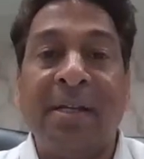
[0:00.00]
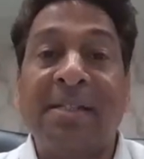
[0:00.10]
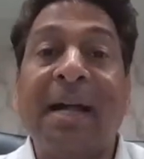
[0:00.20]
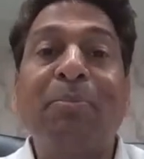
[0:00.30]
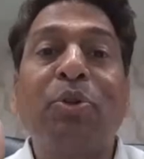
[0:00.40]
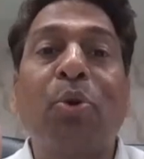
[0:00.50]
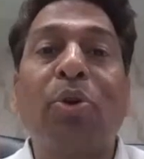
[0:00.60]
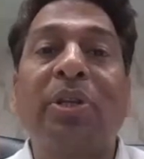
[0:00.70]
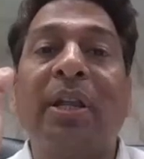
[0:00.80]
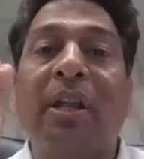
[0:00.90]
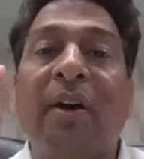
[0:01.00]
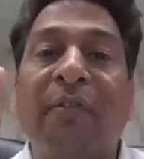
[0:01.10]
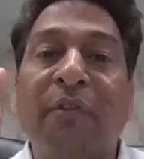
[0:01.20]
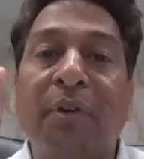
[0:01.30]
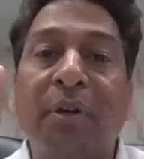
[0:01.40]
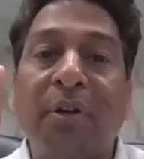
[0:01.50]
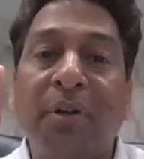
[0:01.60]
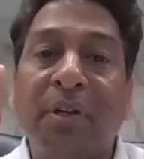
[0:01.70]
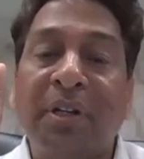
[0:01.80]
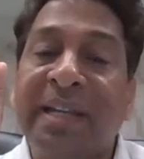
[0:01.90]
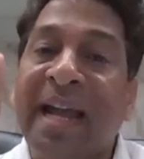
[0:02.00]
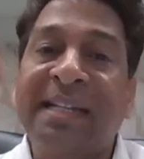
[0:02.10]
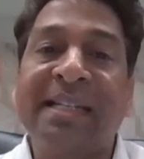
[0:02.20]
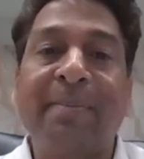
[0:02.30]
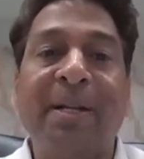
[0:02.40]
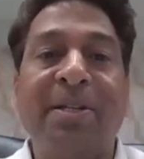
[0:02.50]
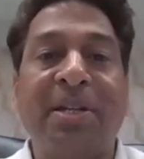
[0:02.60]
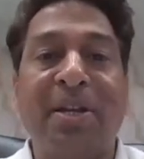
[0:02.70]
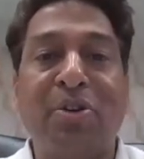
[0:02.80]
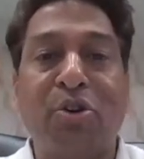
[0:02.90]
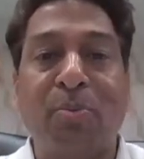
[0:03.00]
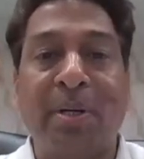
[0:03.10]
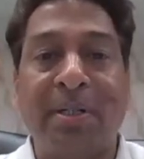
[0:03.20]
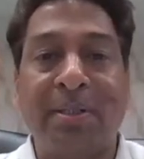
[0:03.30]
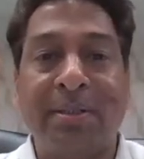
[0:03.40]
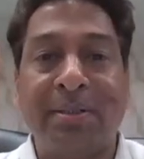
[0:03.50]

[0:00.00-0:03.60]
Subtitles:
sum total of taxable turnover,